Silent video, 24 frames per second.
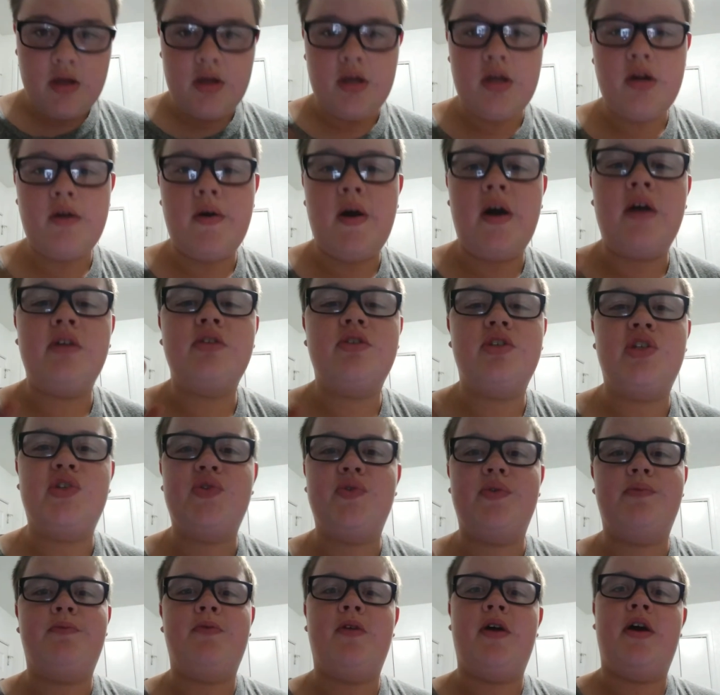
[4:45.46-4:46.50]
You know, I'll just
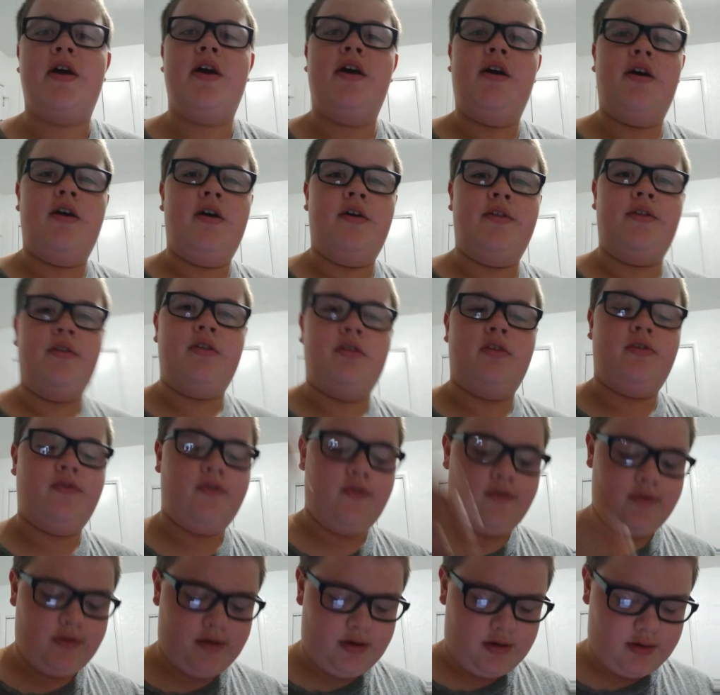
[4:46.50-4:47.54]
reply on this
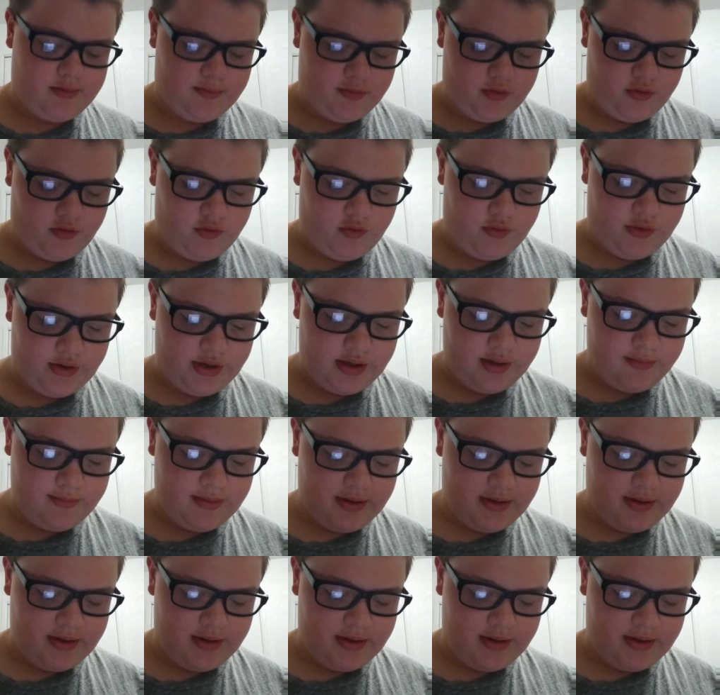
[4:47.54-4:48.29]
one that I'm recording